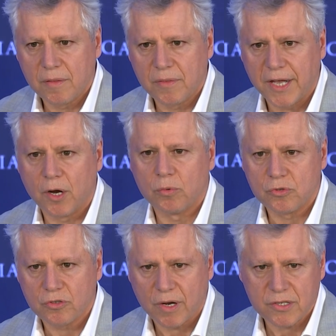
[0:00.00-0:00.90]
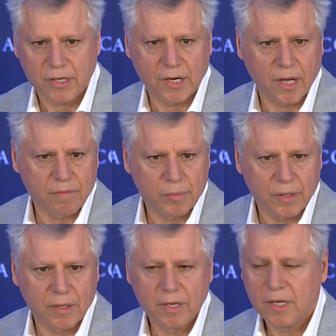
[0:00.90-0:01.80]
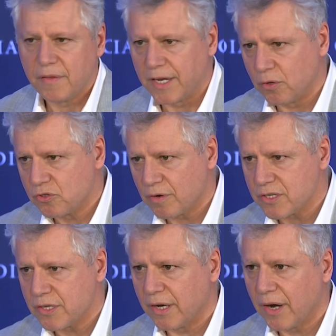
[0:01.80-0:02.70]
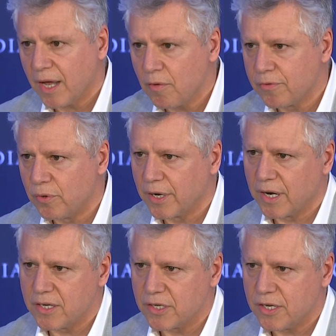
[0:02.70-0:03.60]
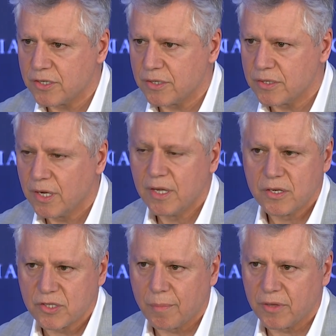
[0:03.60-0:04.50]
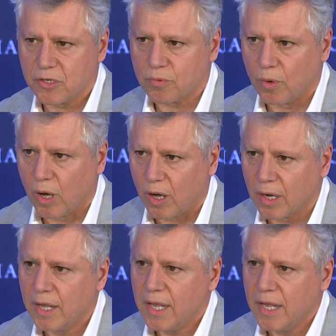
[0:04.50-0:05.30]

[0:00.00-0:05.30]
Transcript: they don't trust their government, they don't trust their health organizations, something's wrong.